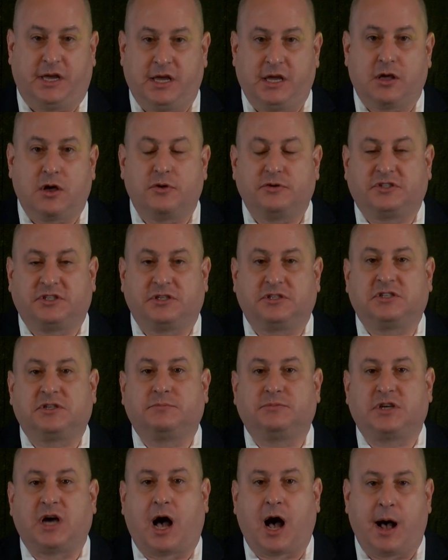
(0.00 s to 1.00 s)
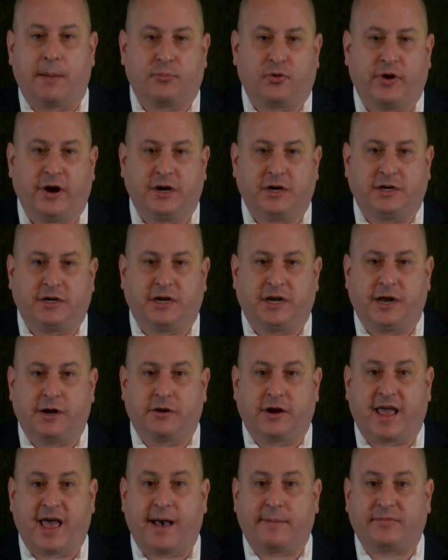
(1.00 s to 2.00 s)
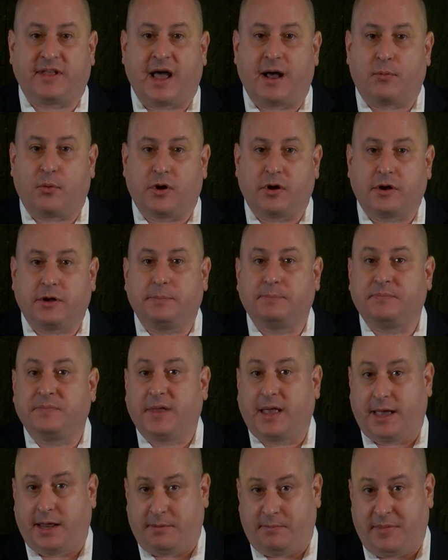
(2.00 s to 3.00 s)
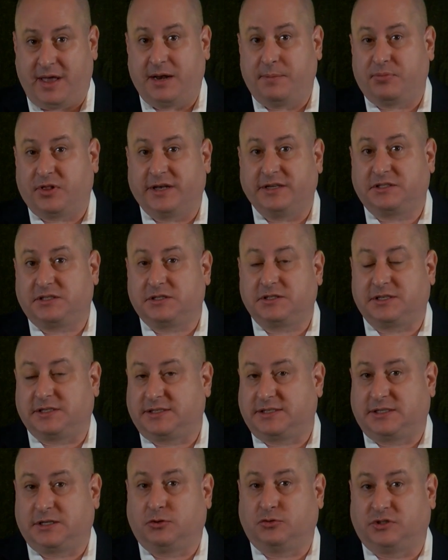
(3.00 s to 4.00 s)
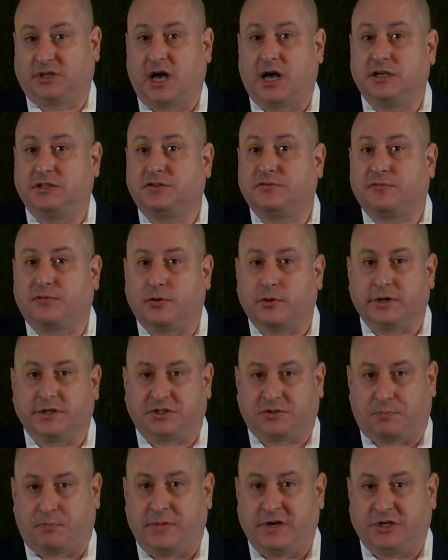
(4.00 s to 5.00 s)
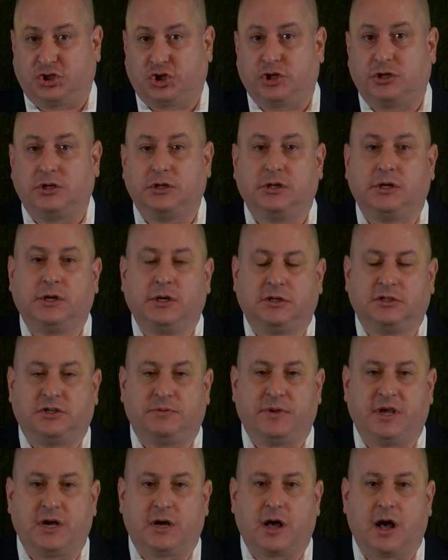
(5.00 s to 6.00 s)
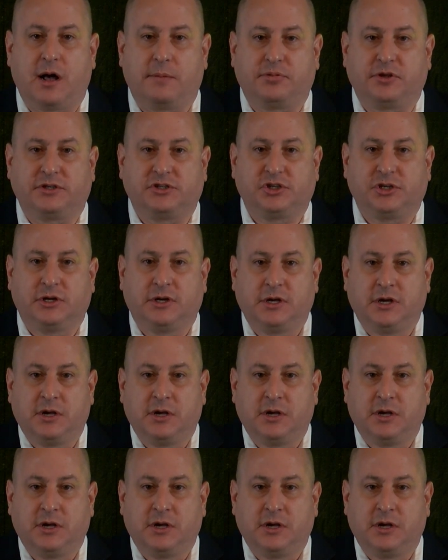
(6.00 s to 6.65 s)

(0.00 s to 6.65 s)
ecosystem to operate in an air-gapped network, and in many places it still does for its mission to be accomplished.